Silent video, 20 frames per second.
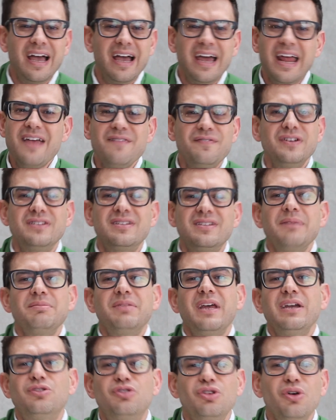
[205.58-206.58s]
Every time
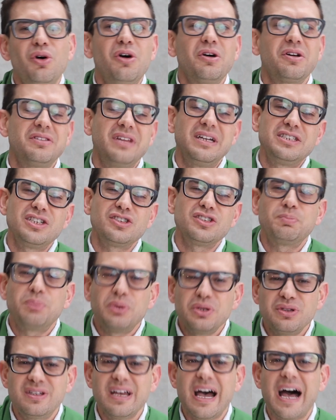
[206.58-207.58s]
they talk, they're just
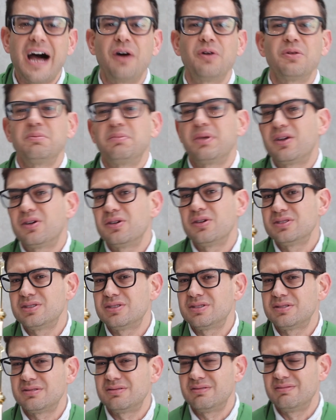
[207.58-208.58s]
put down
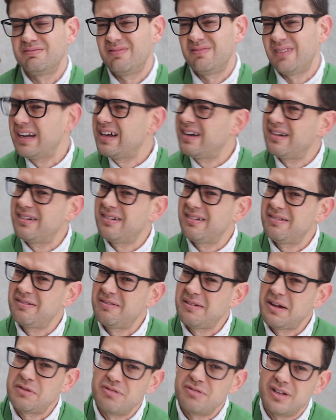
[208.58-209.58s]
because they're
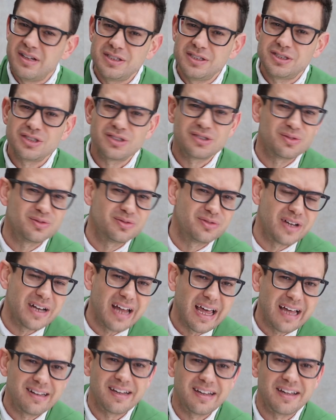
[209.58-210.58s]
a religious
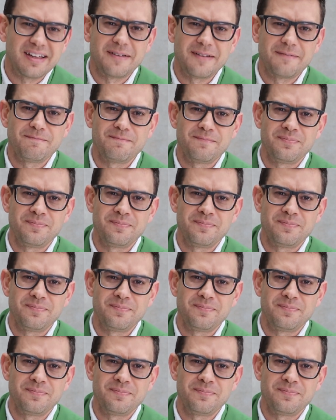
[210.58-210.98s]
fanatic.